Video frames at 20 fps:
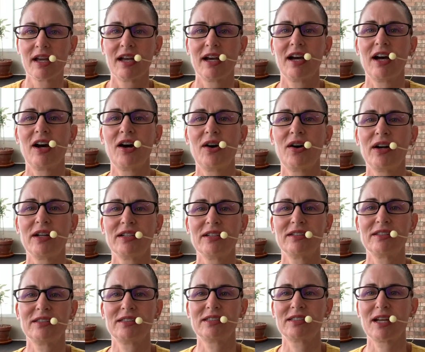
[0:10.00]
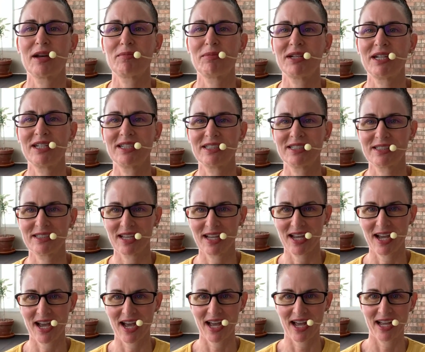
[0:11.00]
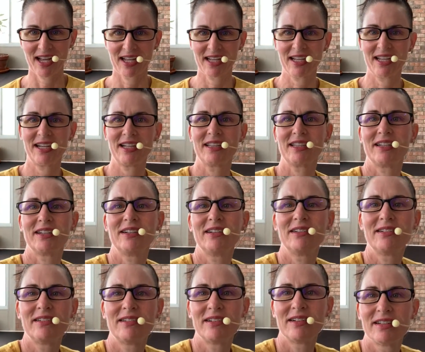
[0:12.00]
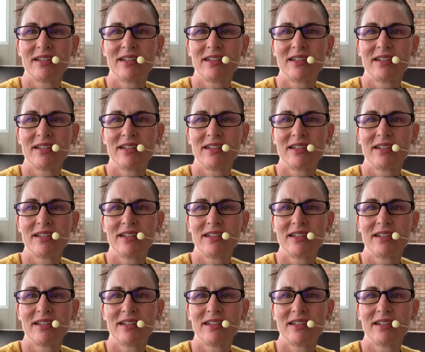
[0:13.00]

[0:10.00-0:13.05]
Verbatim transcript: Oh, I know you're stopping in to say hi. Hello.